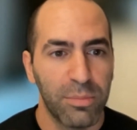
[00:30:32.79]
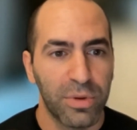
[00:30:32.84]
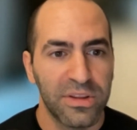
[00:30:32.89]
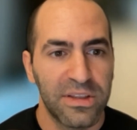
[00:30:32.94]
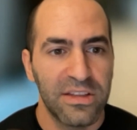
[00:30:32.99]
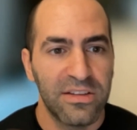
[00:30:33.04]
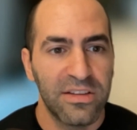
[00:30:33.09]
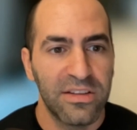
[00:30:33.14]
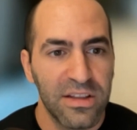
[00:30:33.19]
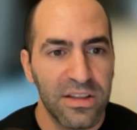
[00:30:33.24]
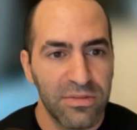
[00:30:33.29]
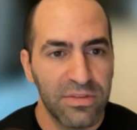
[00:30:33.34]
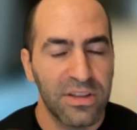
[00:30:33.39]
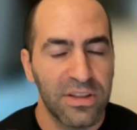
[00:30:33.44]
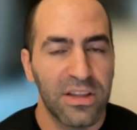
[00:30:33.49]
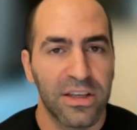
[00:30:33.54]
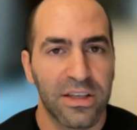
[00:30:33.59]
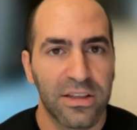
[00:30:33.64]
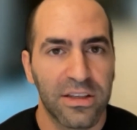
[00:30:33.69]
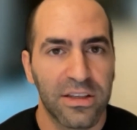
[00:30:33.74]
But they didn't even
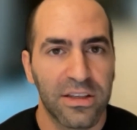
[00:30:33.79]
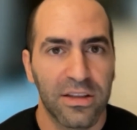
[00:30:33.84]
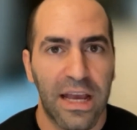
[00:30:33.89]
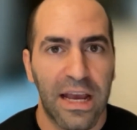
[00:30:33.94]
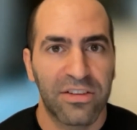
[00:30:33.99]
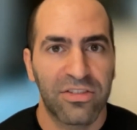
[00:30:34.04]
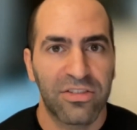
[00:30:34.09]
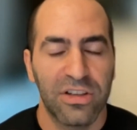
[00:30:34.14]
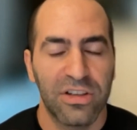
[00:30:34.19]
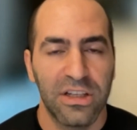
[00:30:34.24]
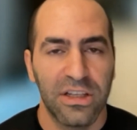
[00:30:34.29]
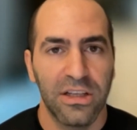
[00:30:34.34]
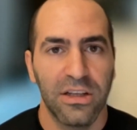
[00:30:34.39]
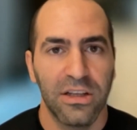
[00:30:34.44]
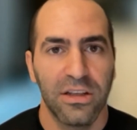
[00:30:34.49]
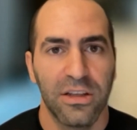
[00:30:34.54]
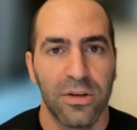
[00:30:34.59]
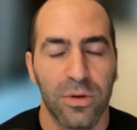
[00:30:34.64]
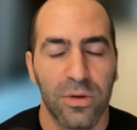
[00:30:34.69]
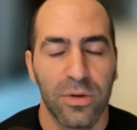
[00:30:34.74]
like
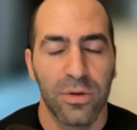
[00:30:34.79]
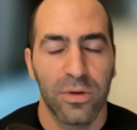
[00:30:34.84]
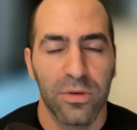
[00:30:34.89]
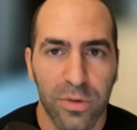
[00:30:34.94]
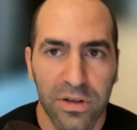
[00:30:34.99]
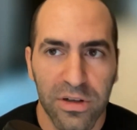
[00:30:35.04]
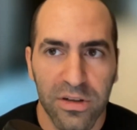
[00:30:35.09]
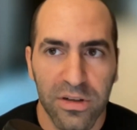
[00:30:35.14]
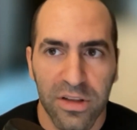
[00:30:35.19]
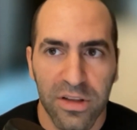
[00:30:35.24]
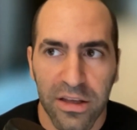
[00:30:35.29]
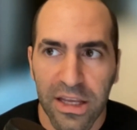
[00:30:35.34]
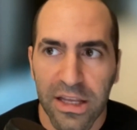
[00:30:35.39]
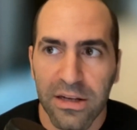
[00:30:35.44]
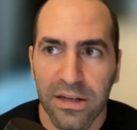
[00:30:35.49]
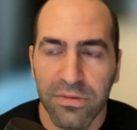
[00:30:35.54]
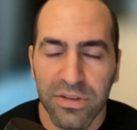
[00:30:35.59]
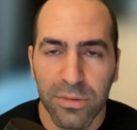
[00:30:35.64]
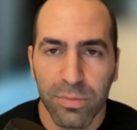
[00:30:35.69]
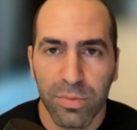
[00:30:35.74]
actually, you know, for like
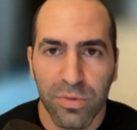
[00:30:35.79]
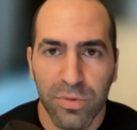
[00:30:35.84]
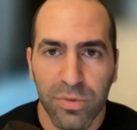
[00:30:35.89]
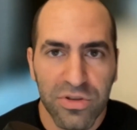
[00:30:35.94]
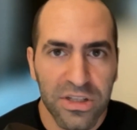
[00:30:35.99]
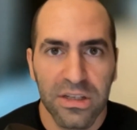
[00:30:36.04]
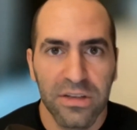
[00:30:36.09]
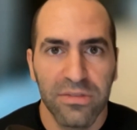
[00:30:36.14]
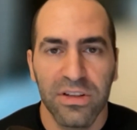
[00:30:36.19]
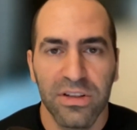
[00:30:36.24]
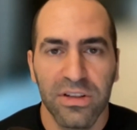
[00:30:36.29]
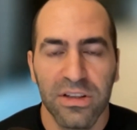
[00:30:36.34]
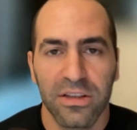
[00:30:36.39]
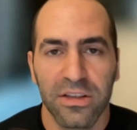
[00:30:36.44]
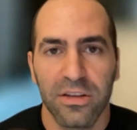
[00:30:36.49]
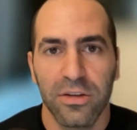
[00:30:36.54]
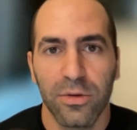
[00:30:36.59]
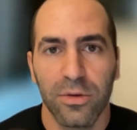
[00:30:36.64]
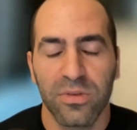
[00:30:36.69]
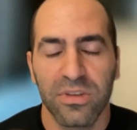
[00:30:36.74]
NFT Porsche, they didn't even
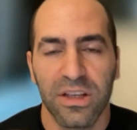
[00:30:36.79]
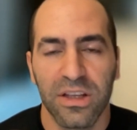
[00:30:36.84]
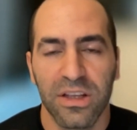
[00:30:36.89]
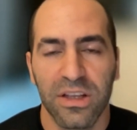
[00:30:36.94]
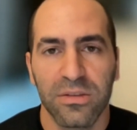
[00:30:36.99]
like use that.